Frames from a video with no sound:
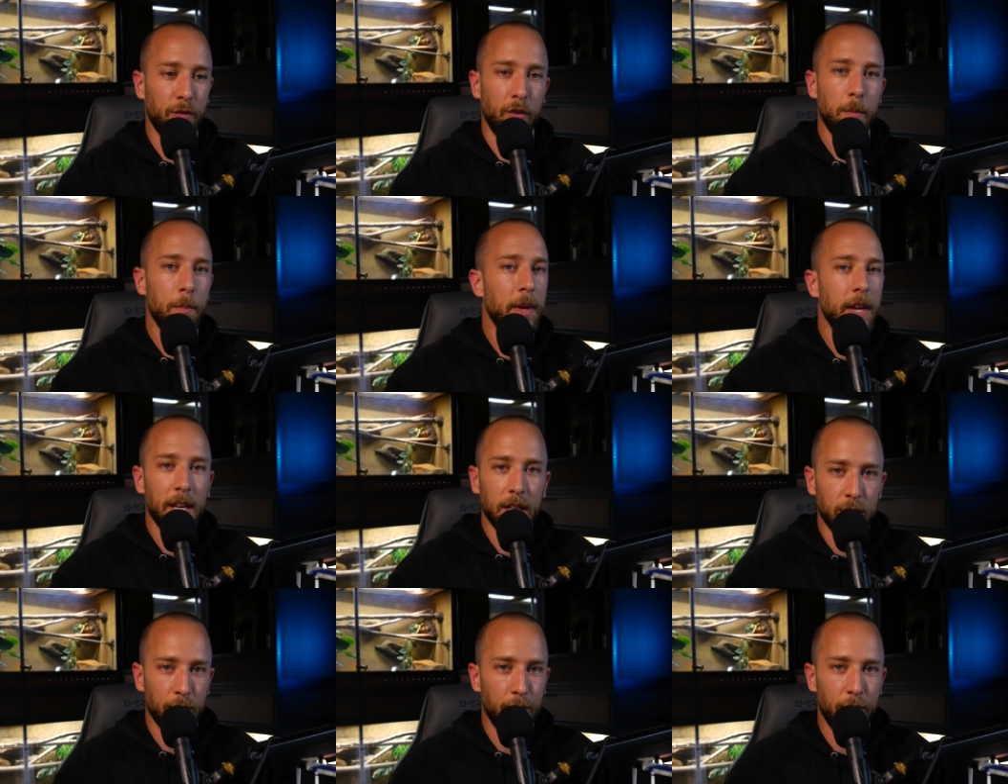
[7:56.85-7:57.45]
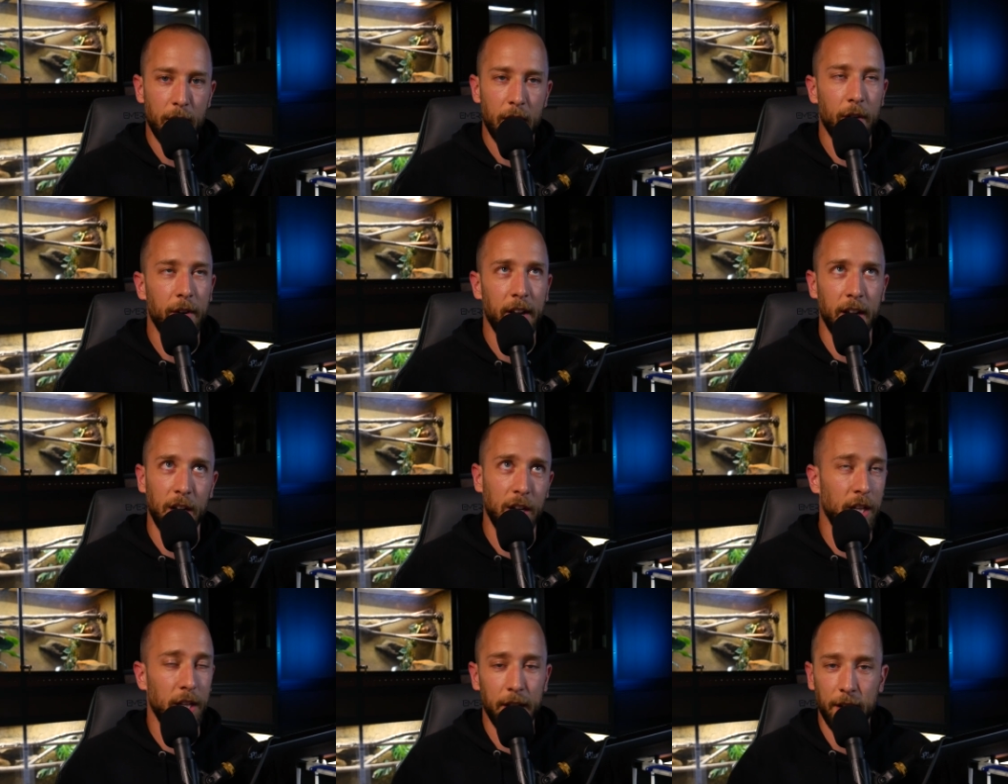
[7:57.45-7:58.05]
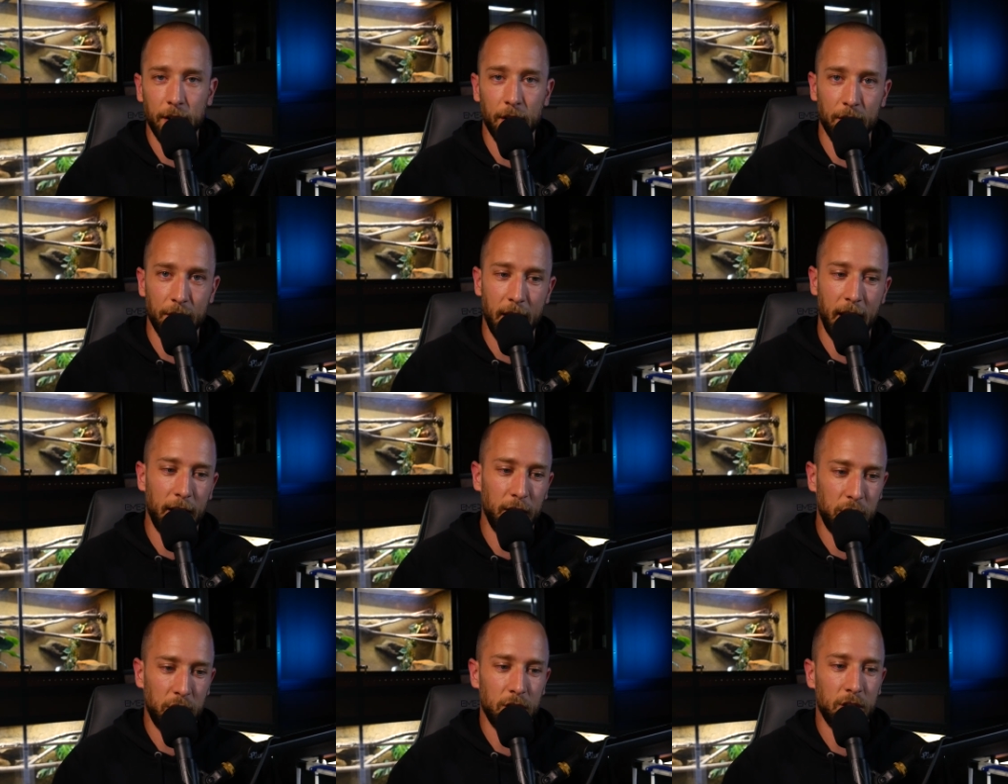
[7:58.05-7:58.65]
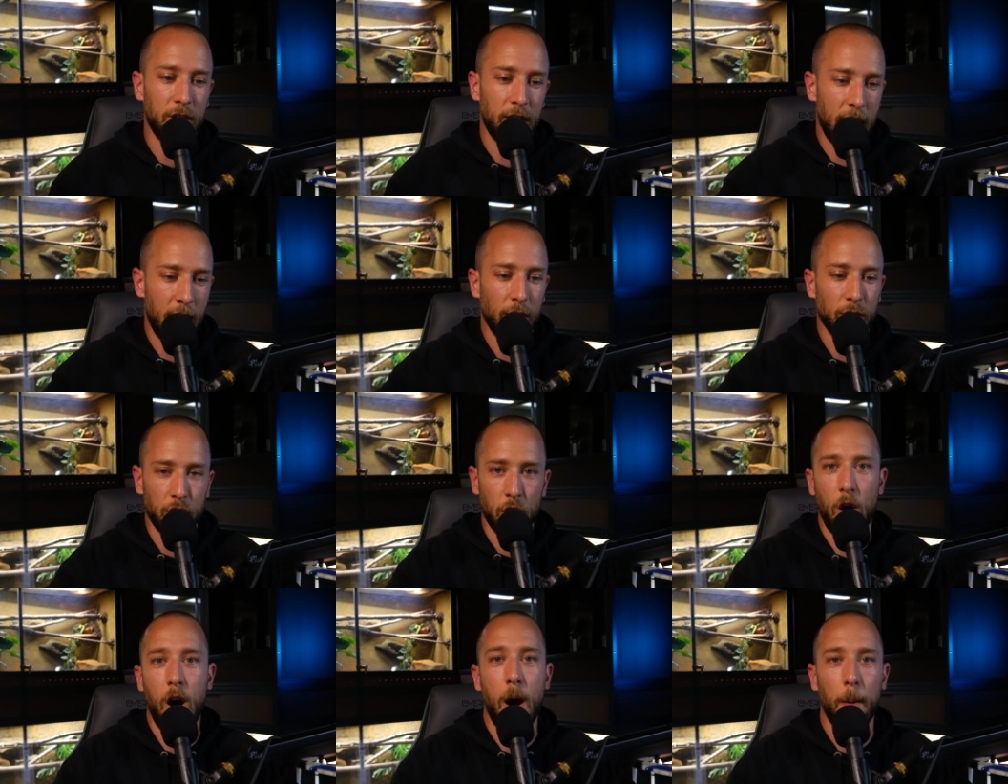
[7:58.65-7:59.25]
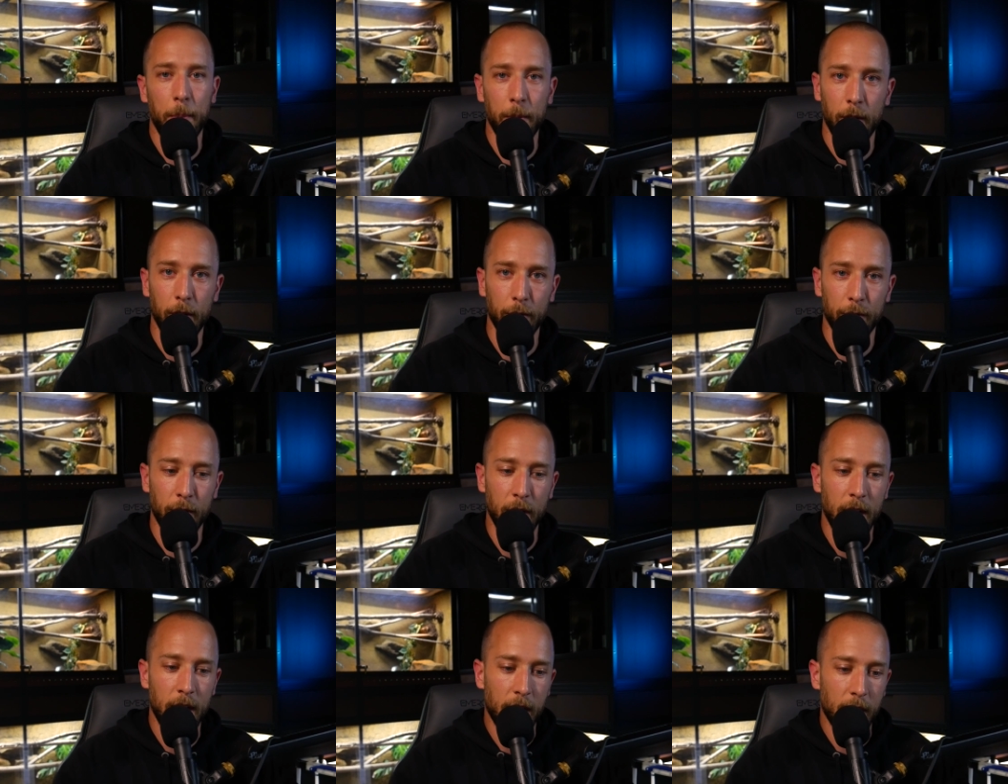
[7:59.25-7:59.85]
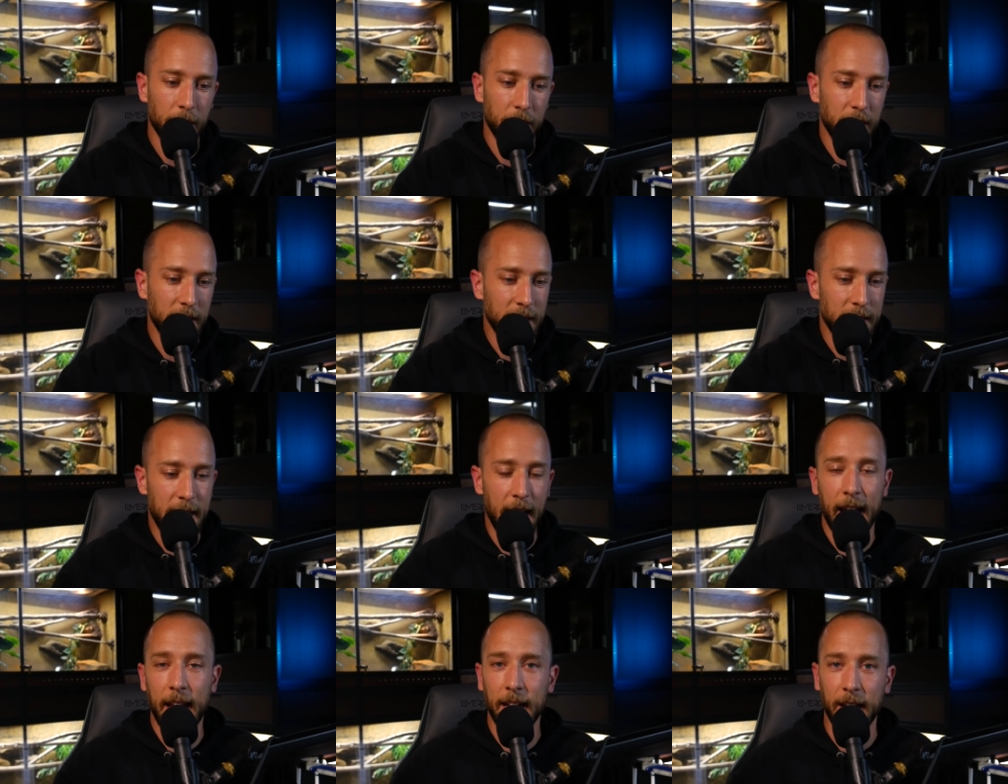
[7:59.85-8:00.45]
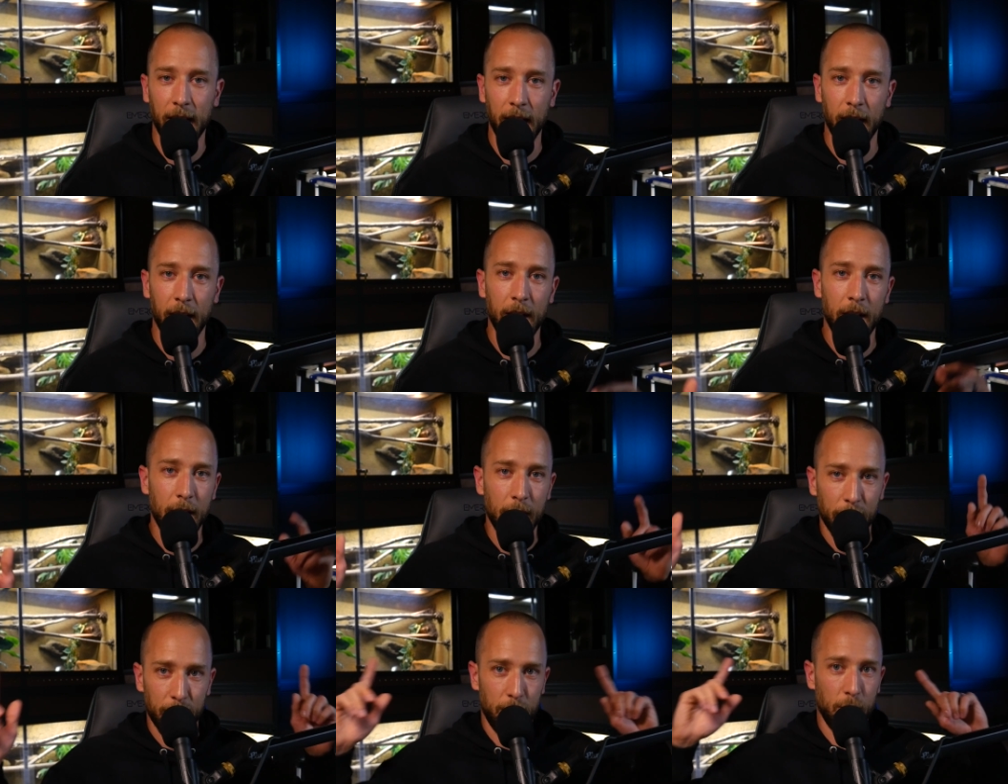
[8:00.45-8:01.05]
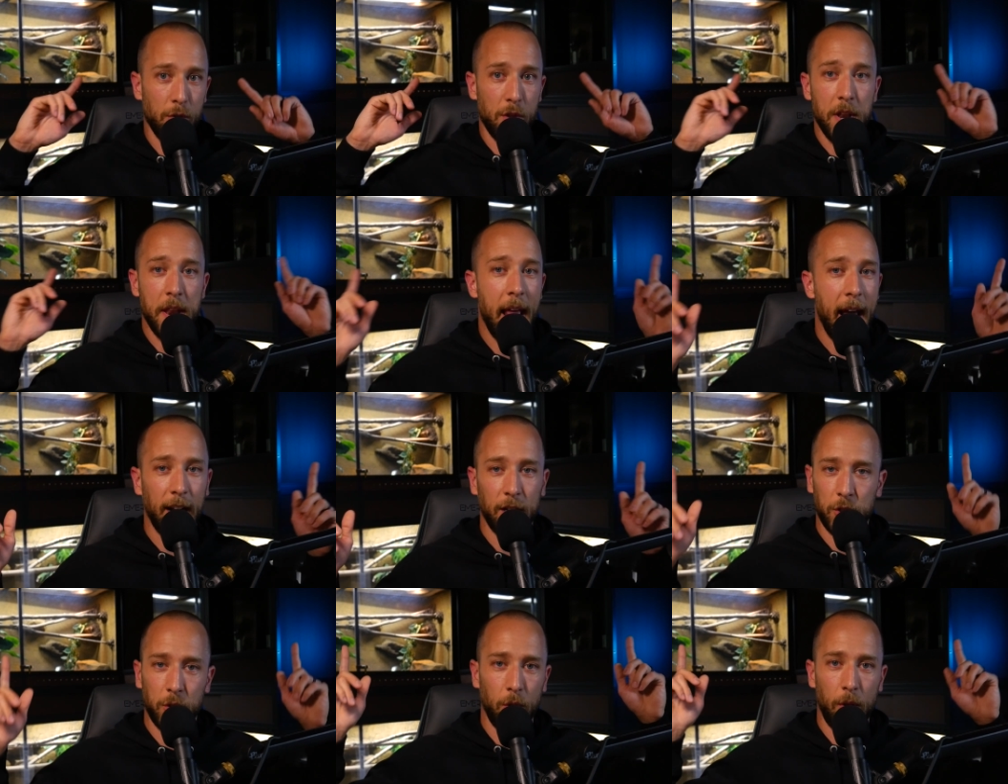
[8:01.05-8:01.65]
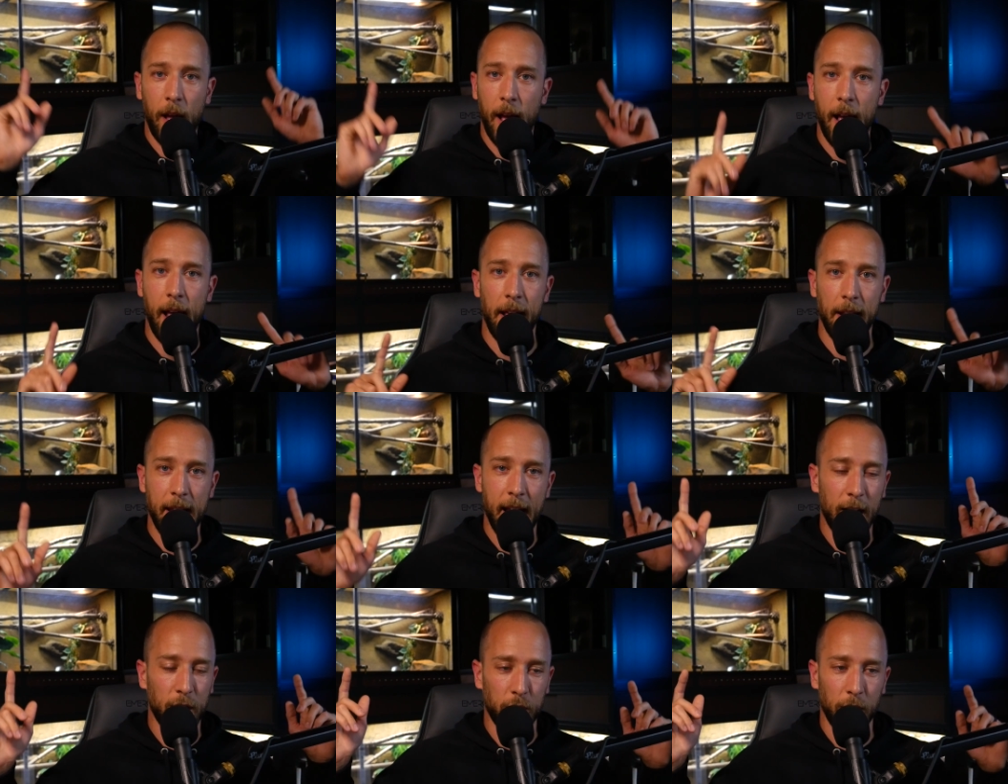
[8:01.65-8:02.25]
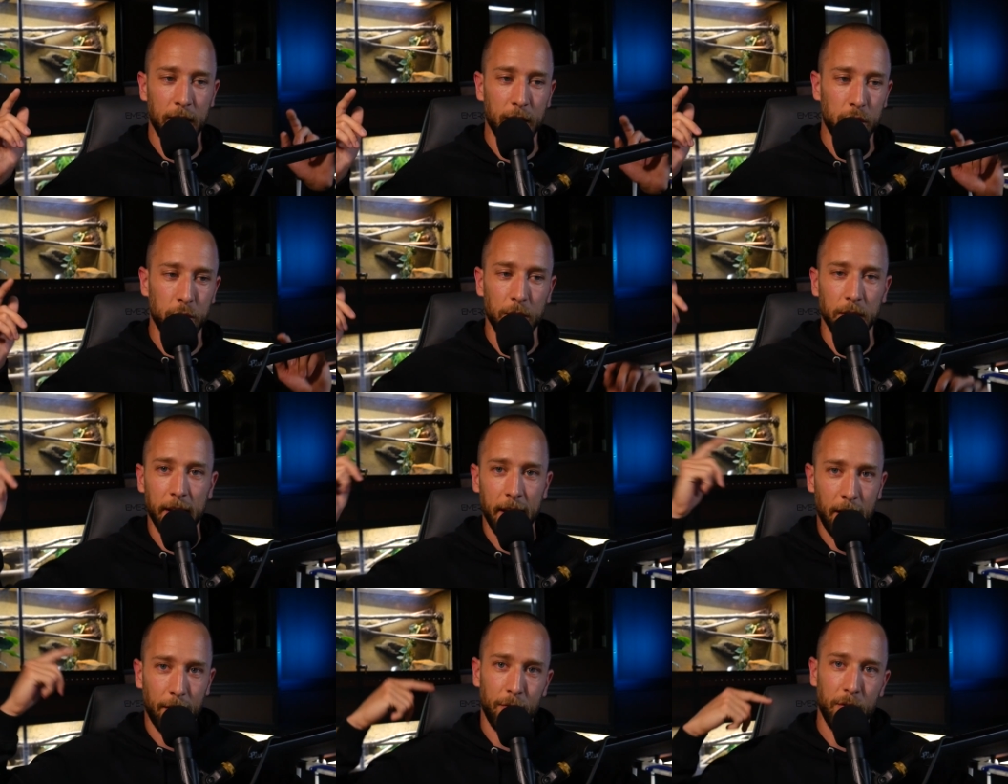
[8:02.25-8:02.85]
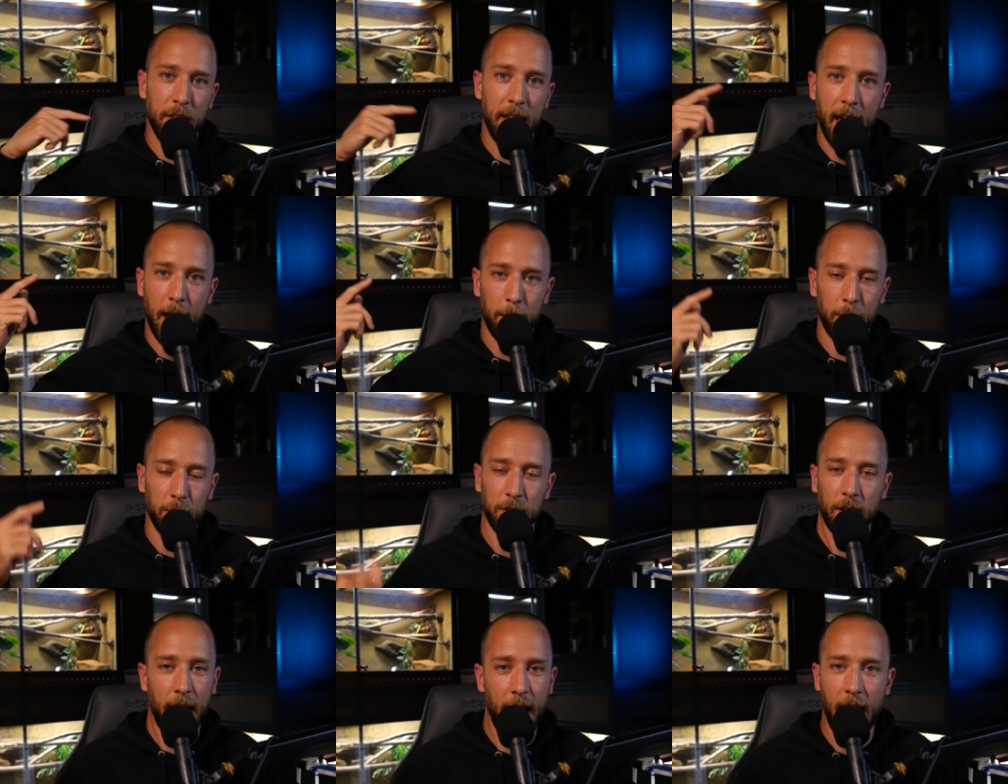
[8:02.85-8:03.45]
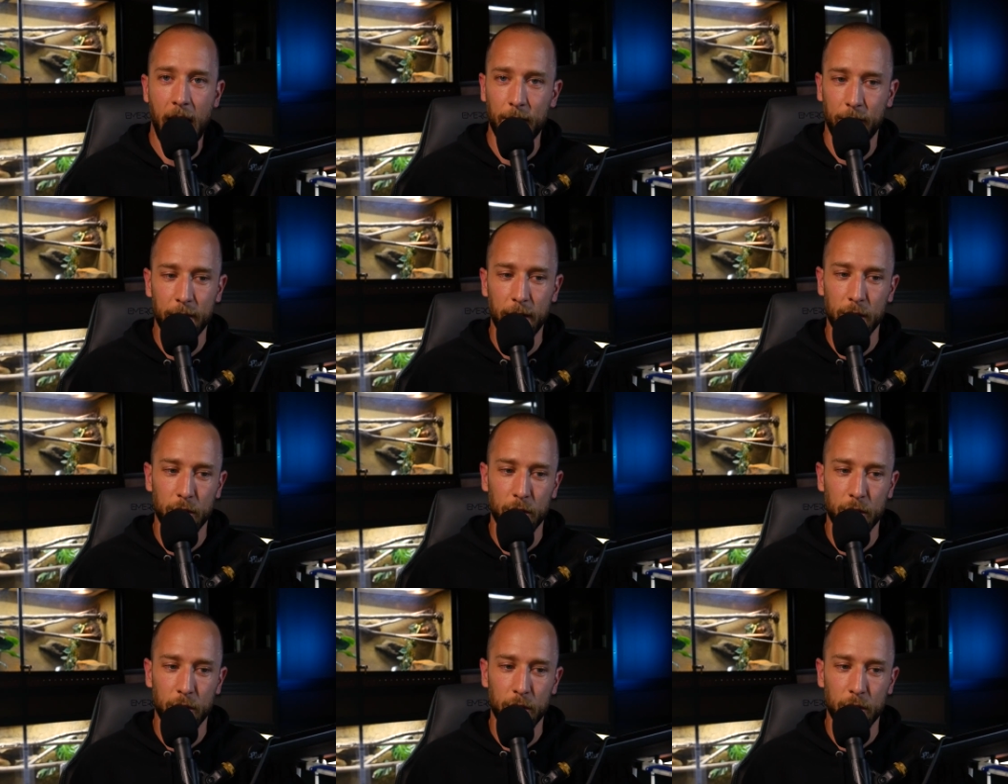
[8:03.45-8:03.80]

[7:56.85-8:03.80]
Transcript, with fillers: For me, it's very clear that I should stay on top of the data the natural natural history data for the animals that I have in